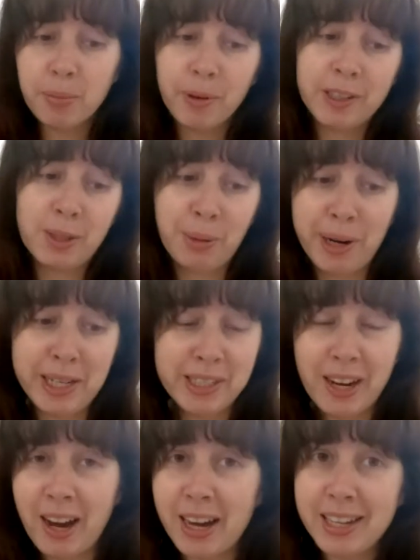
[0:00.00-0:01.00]
between
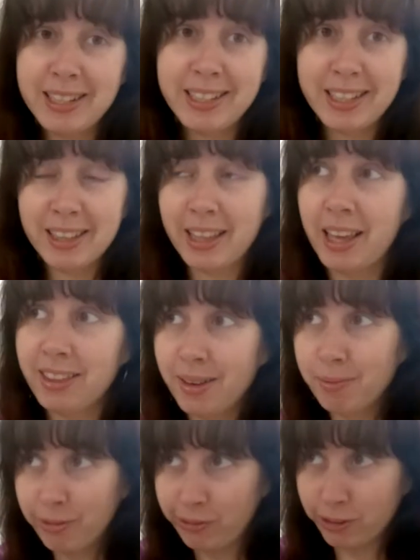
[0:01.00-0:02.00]
dyes and let
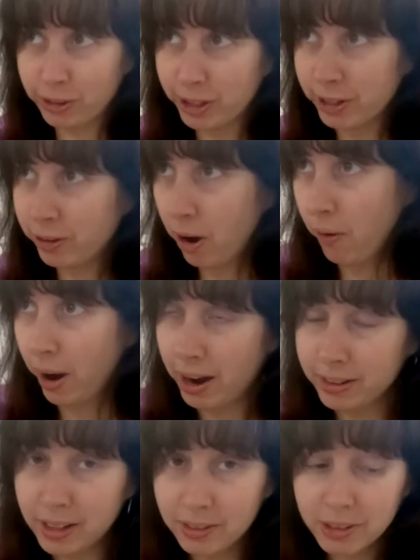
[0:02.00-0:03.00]
them fully grow
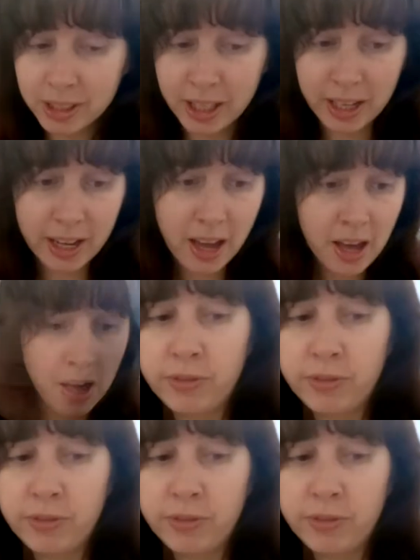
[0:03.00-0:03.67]
out and everything.